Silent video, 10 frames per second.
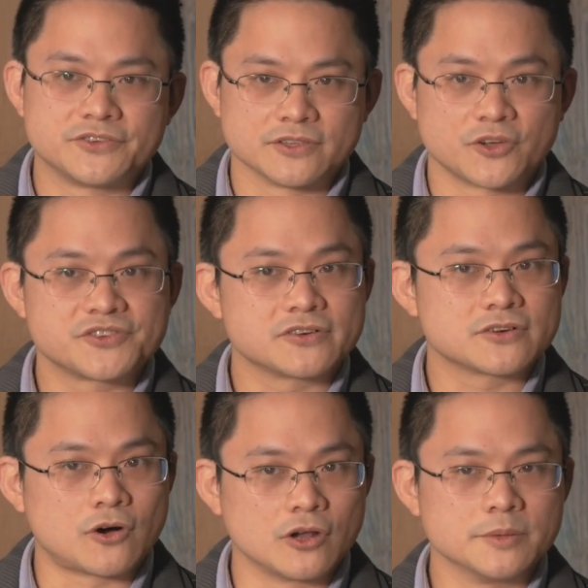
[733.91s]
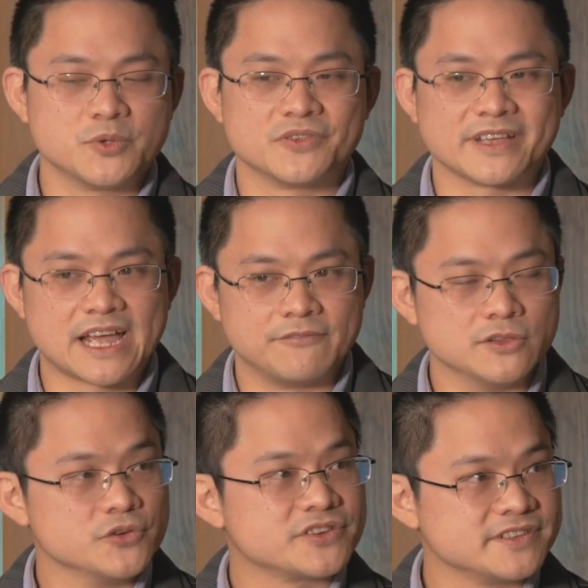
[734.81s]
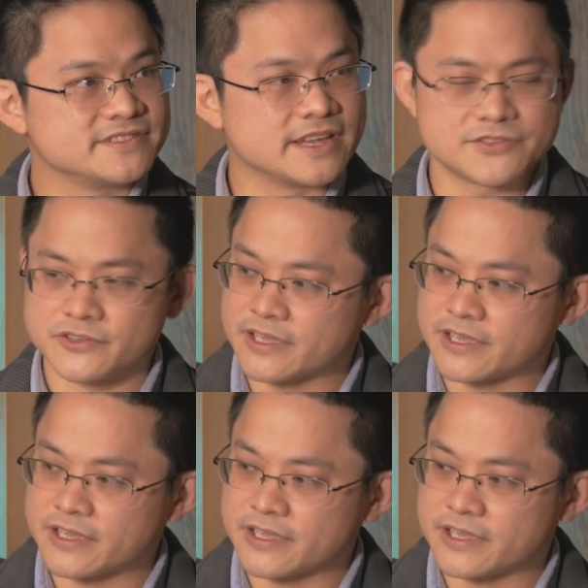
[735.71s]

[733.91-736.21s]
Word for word: geological column using evolutionist dates,